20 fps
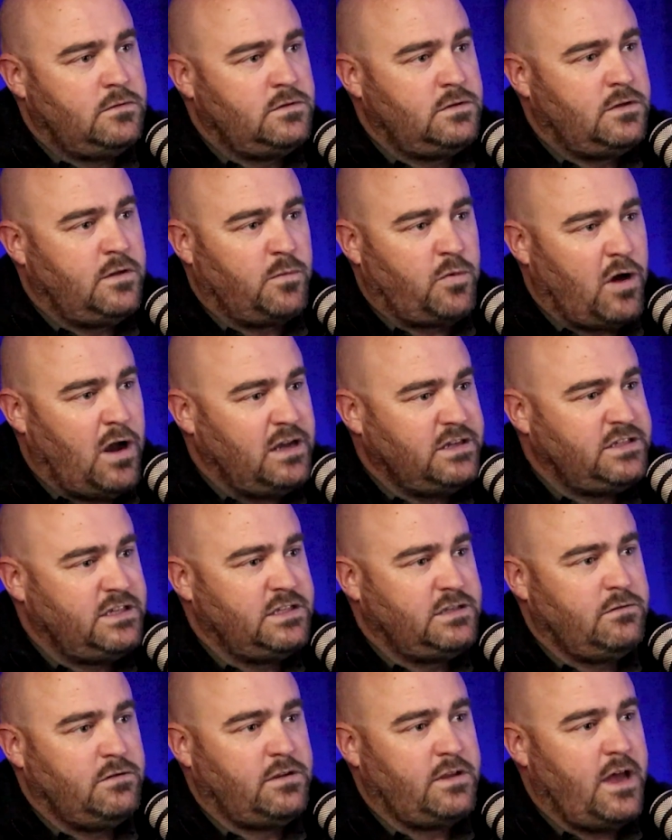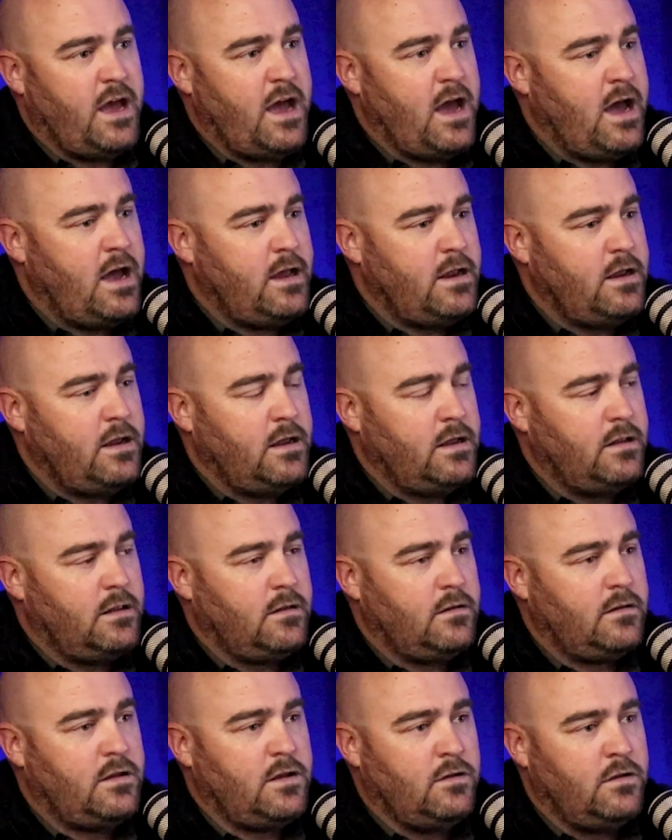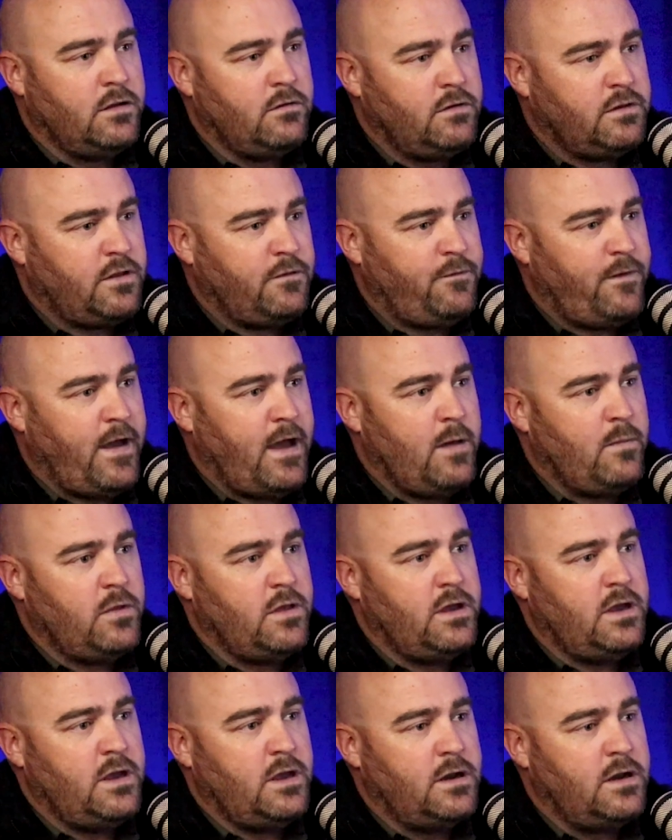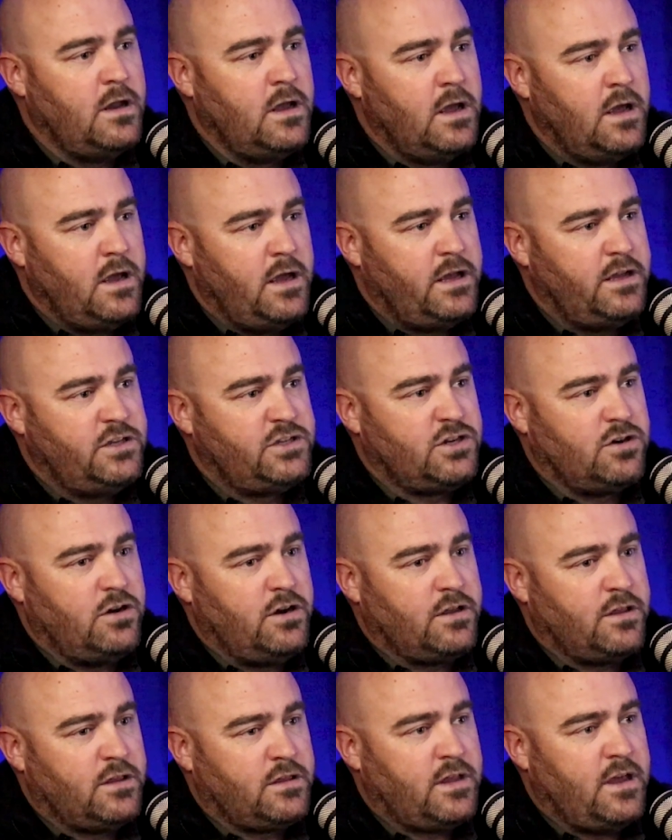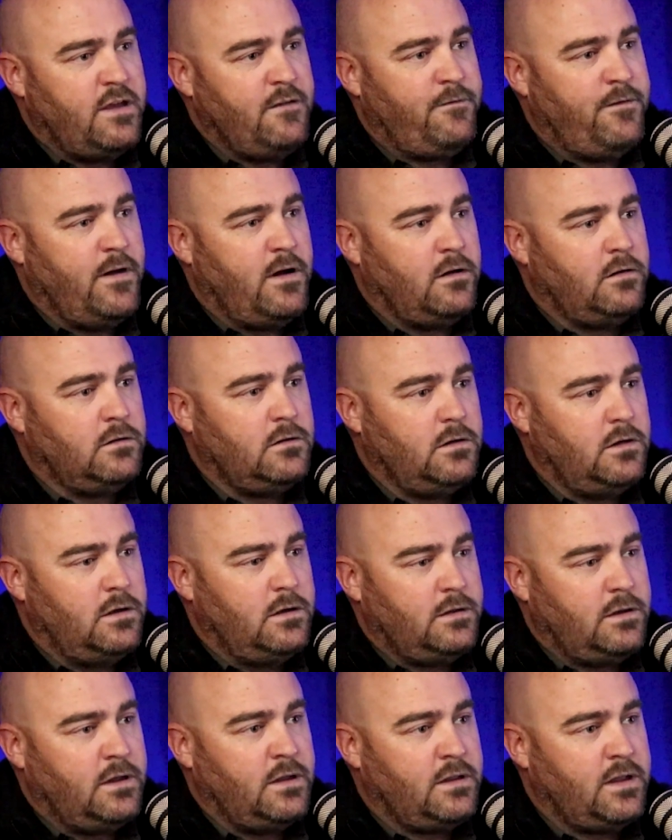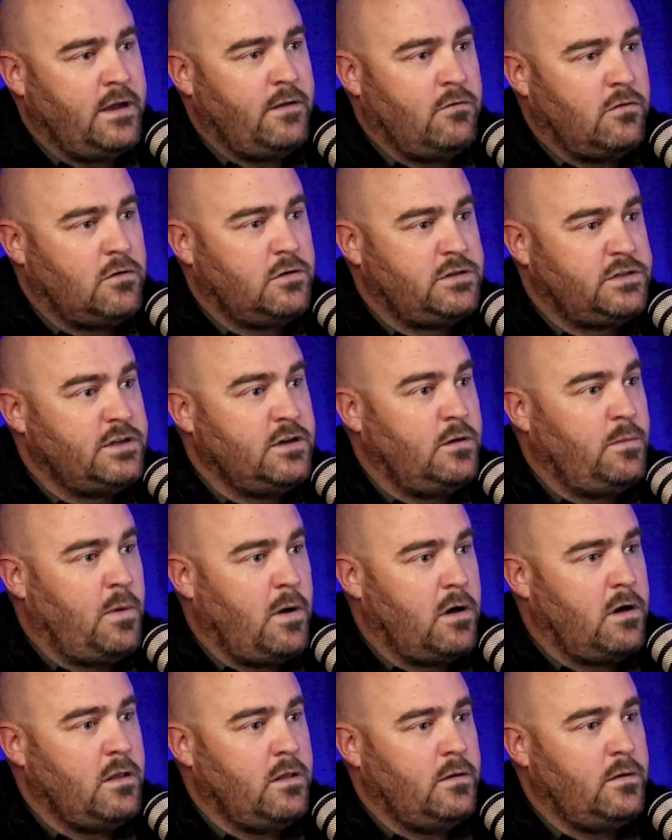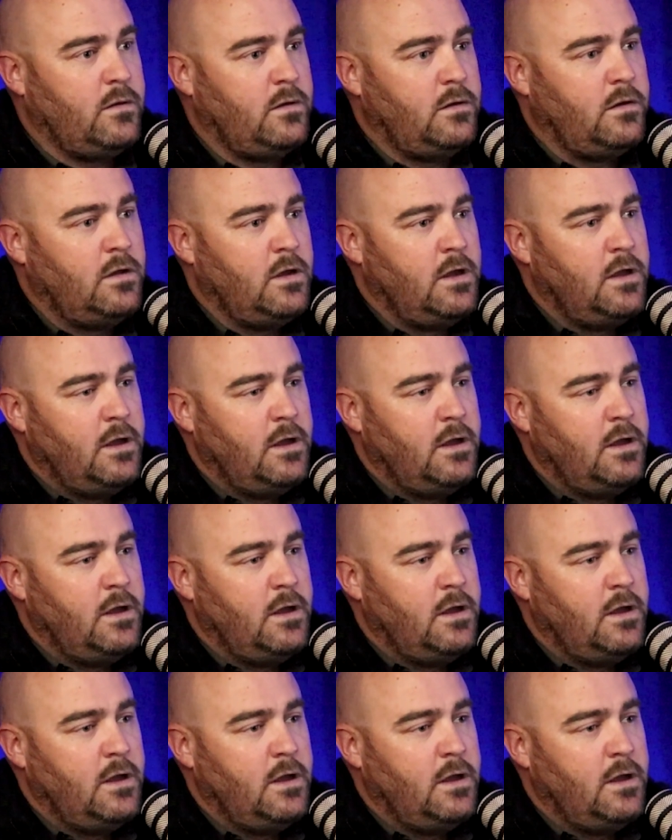the process with that and dealing with the family and ensuring that they felt that they were still part of the